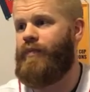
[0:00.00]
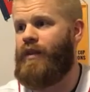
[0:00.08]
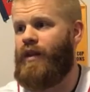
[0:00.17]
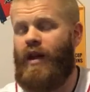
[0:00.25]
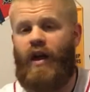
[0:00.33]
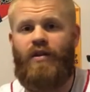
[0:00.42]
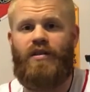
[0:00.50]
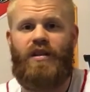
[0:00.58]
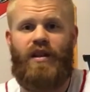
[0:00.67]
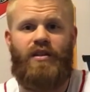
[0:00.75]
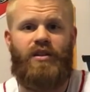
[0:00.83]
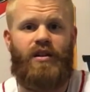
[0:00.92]
Aaron
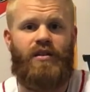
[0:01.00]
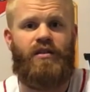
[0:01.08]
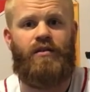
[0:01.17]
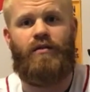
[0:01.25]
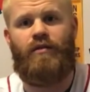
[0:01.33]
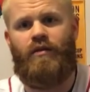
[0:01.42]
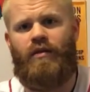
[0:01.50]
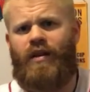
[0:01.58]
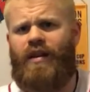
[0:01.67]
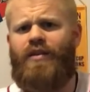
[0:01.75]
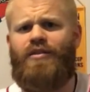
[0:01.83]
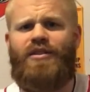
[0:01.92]
Sanchez. Not
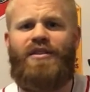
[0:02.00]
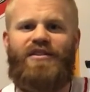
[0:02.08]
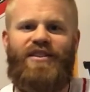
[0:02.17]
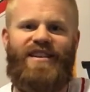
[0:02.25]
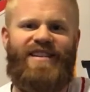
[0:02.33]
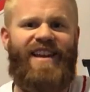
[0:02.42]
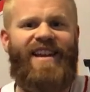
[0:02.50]
Aaron Sanchez.